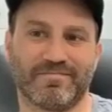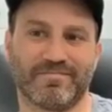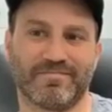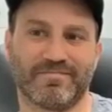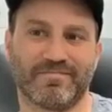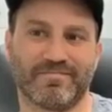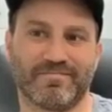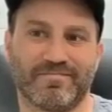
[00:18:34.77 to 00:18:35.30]

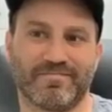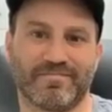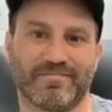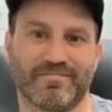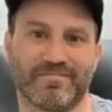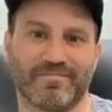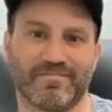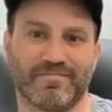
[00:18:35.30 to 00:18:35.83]

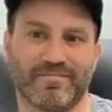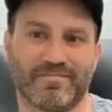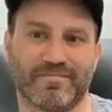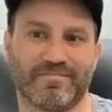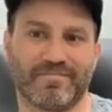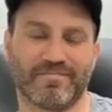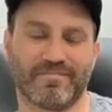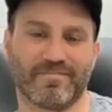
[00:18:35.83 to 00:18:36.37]

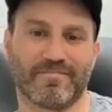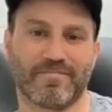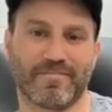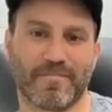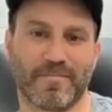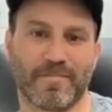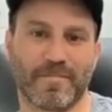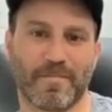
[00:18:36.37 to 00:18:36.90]

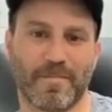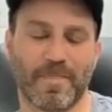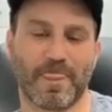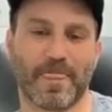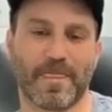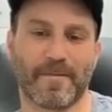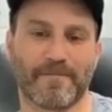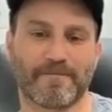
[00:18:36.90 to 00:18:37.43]

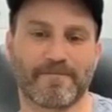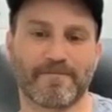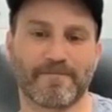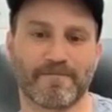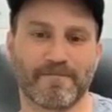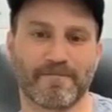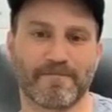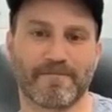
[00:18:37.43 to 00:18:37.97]

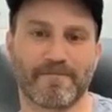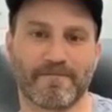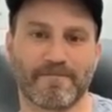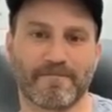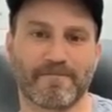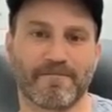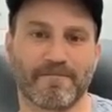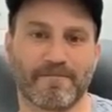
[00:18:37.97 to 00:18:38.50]

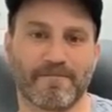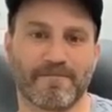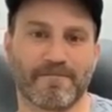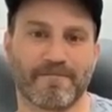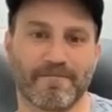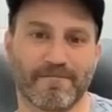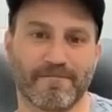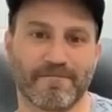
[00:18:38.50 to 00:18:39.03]

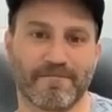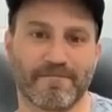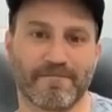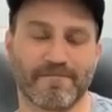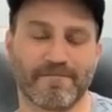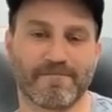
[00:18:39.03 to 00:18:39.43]
This person isn't speaking.